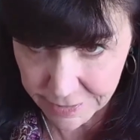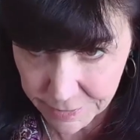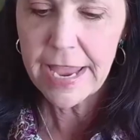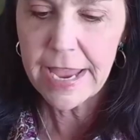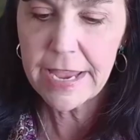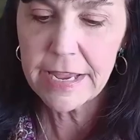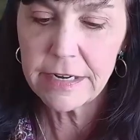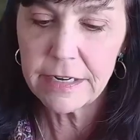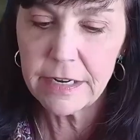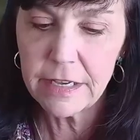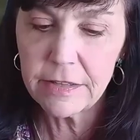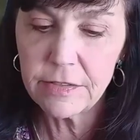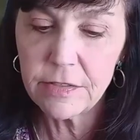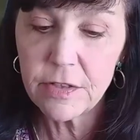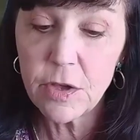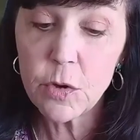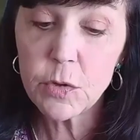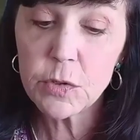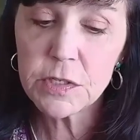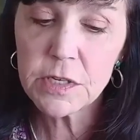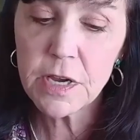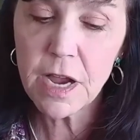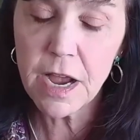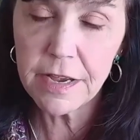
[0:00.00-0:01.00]
And in
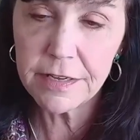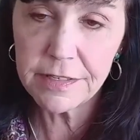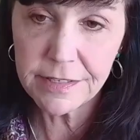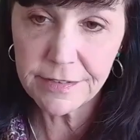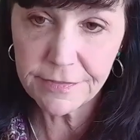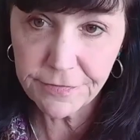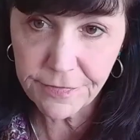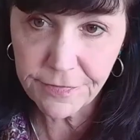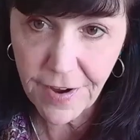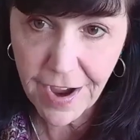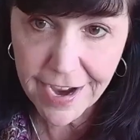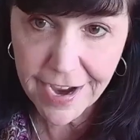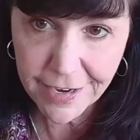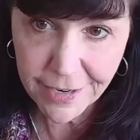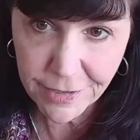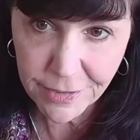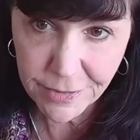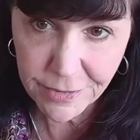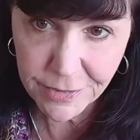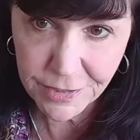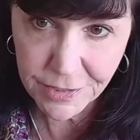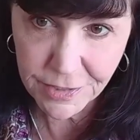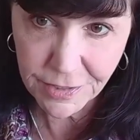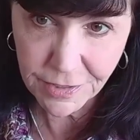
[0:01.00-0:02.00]
those kinds of
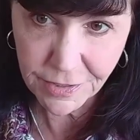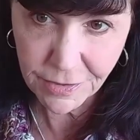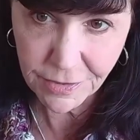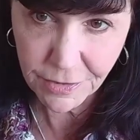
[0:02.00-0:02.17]
fires,